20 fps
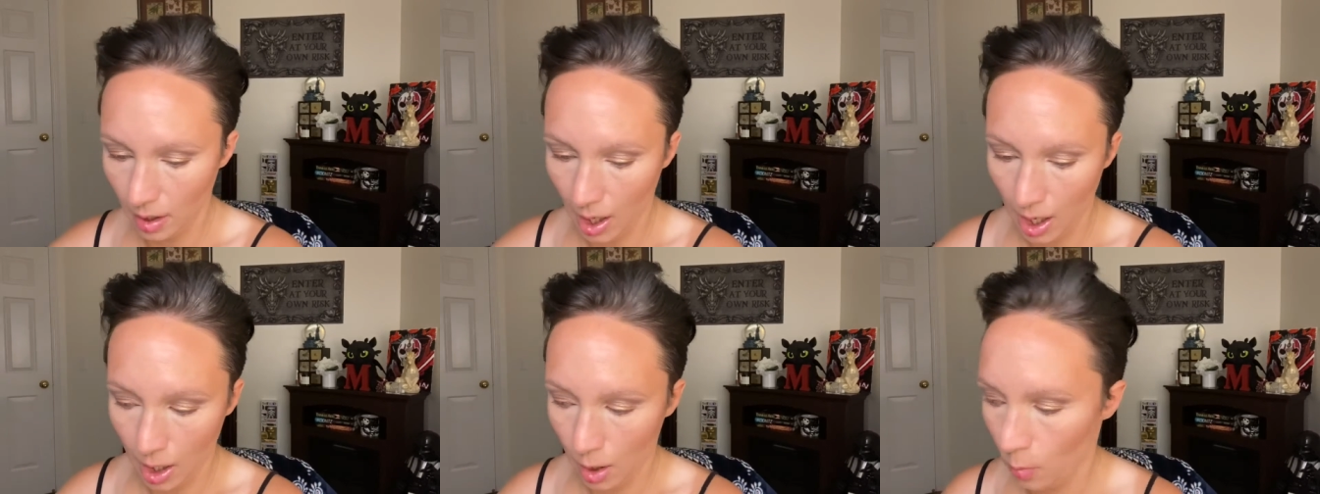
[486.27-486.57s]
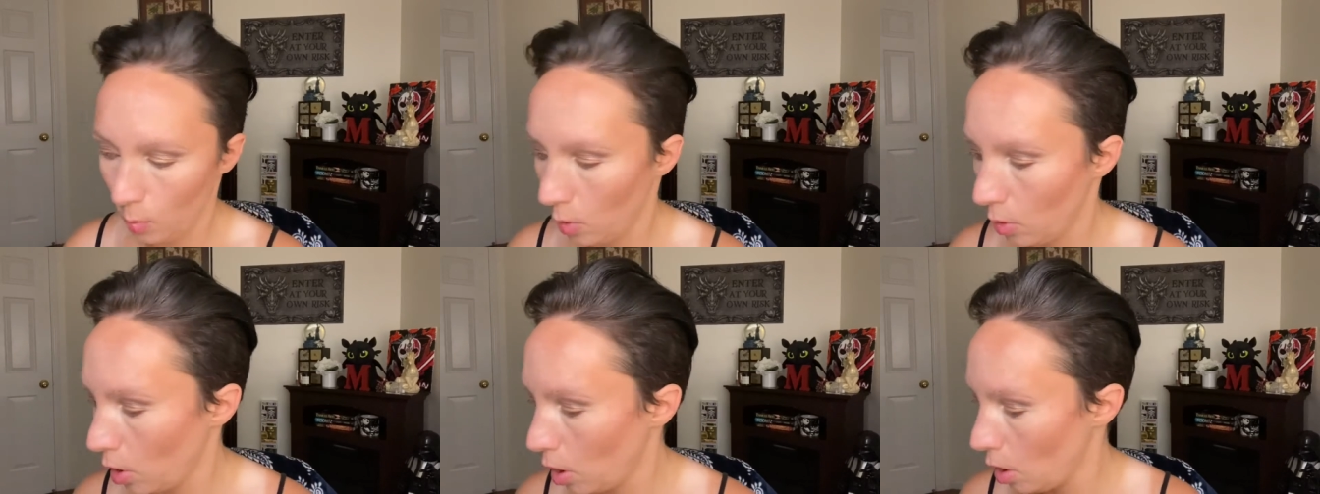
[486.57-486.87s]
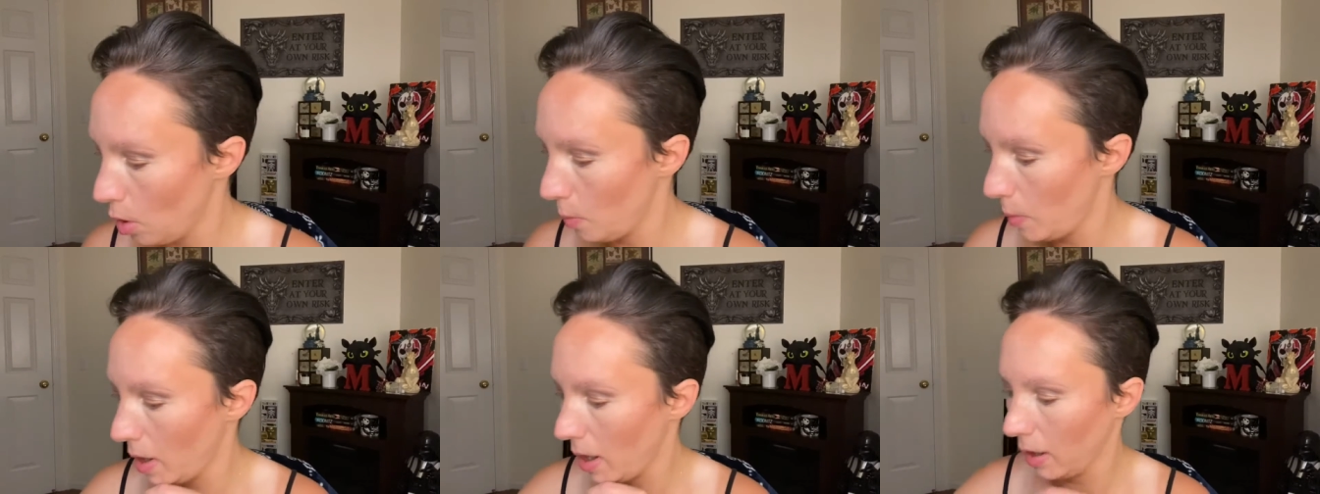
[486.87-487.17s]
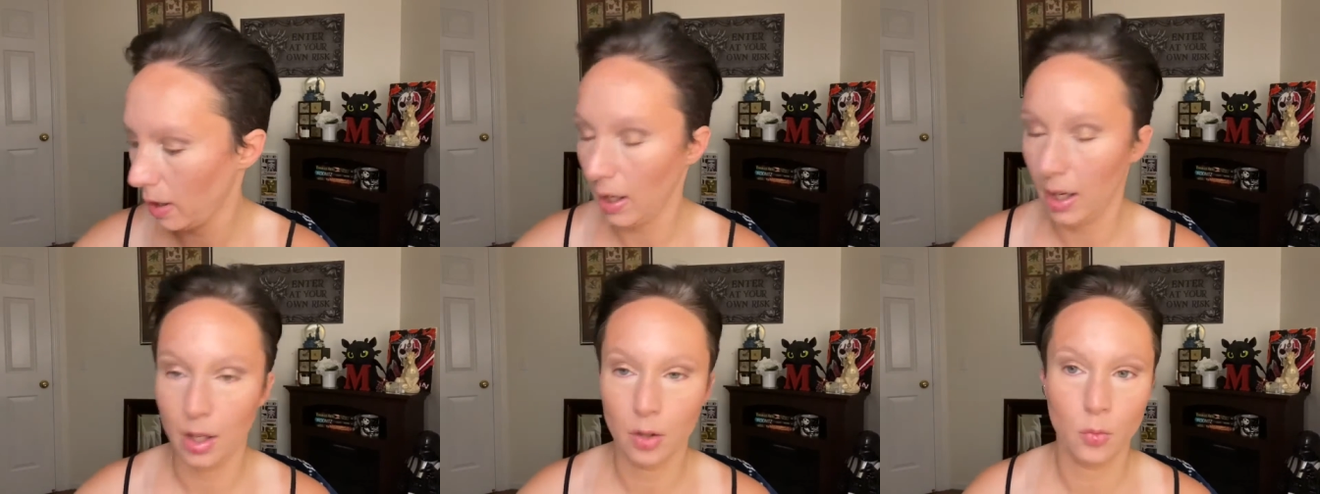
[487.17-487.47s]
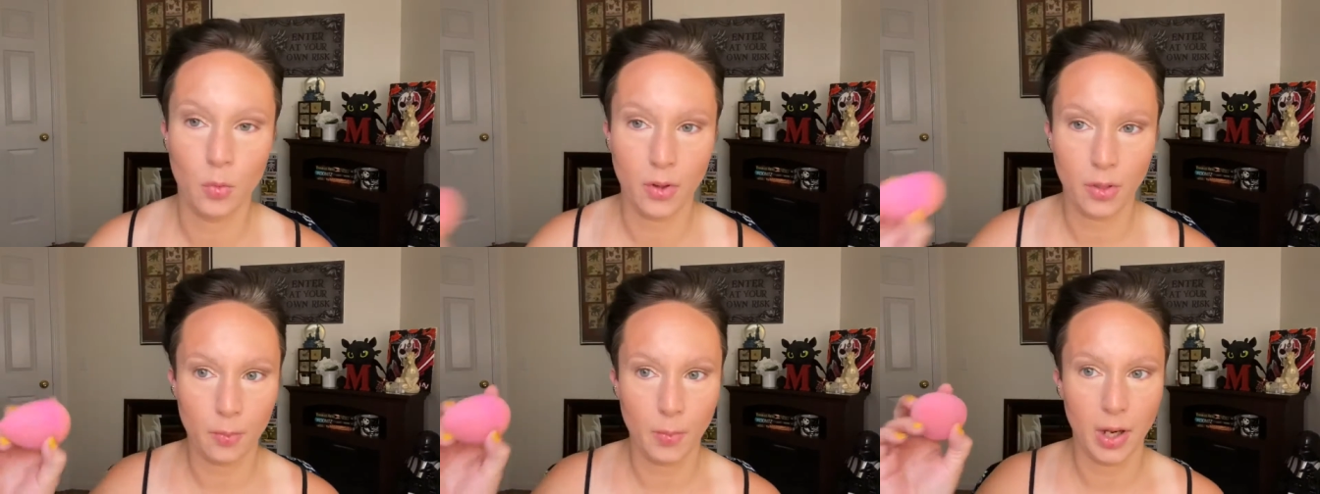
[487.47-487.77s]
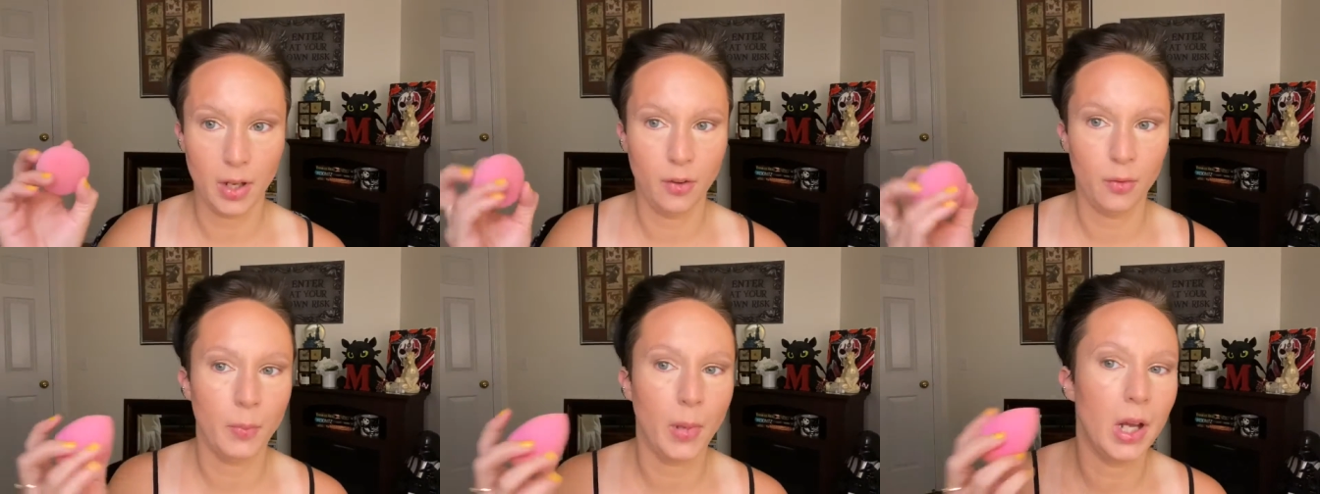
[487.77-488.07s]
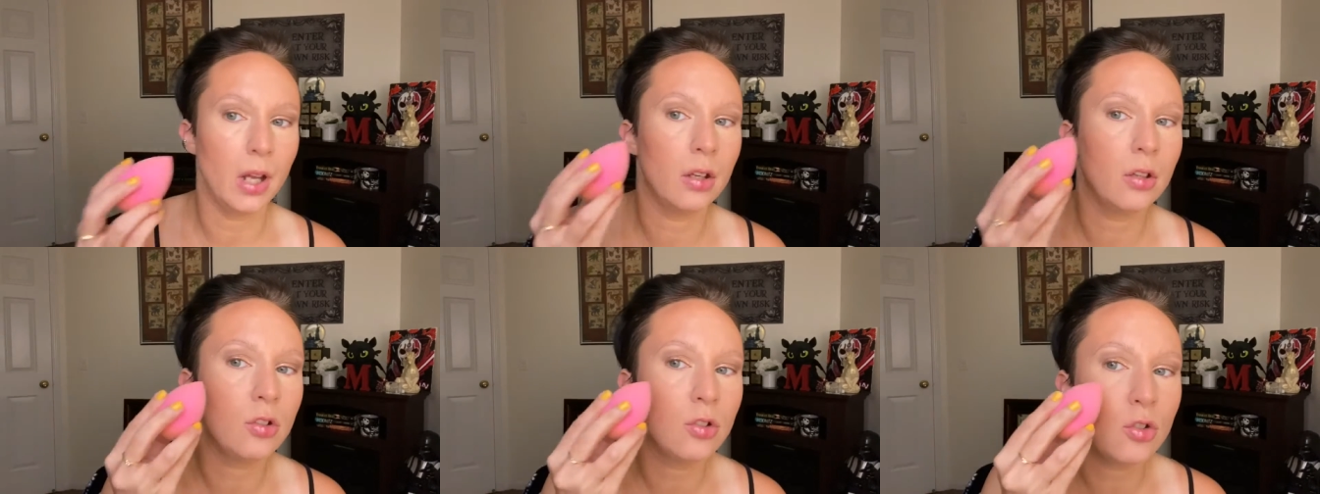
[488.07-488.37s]
I will go back in with my
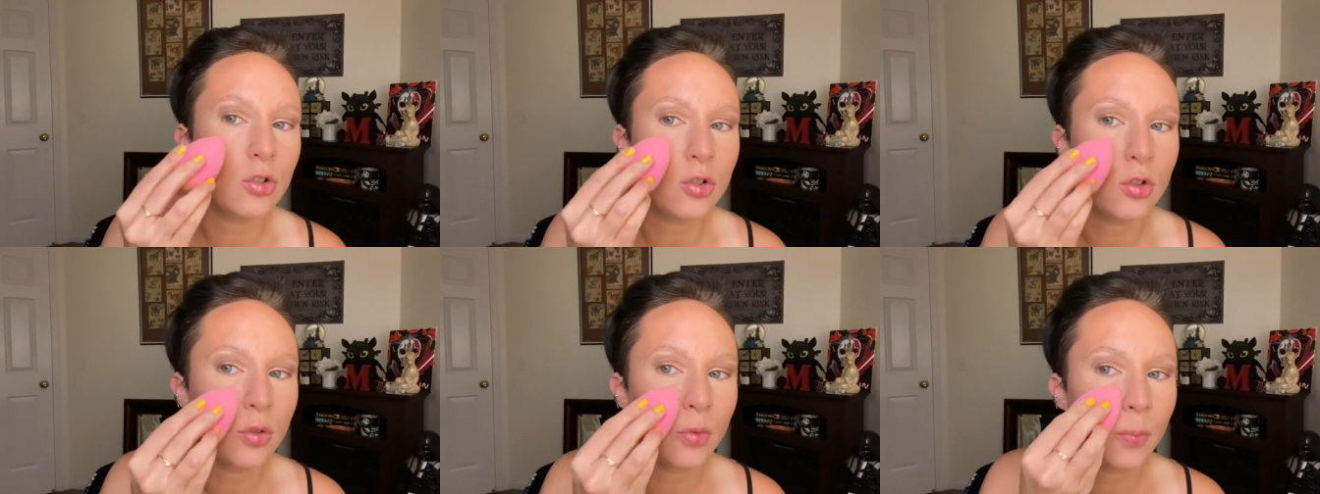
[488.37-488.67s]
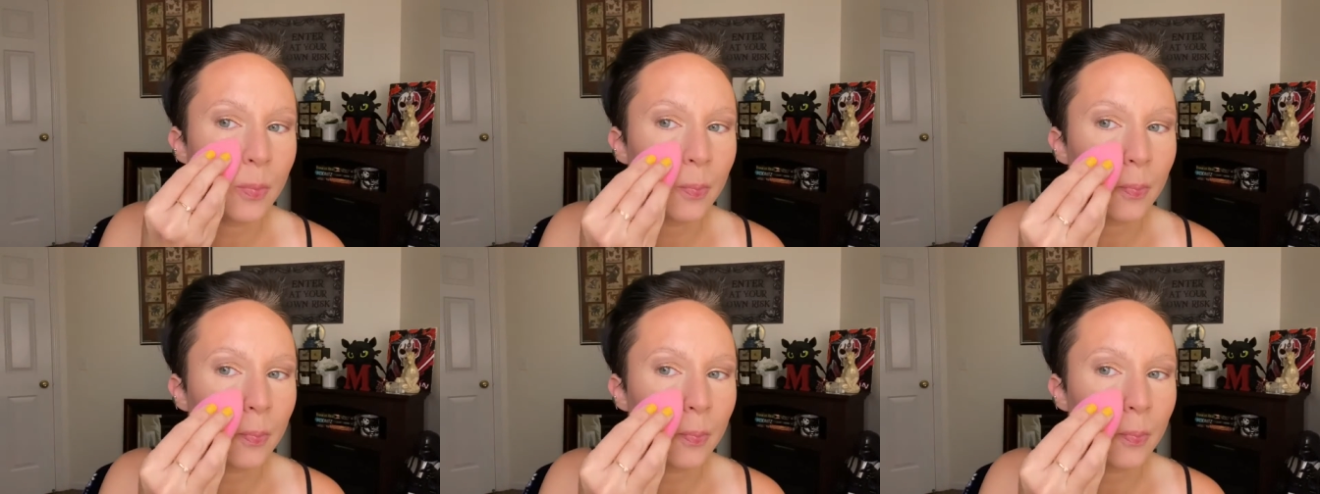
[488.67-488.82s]
sponge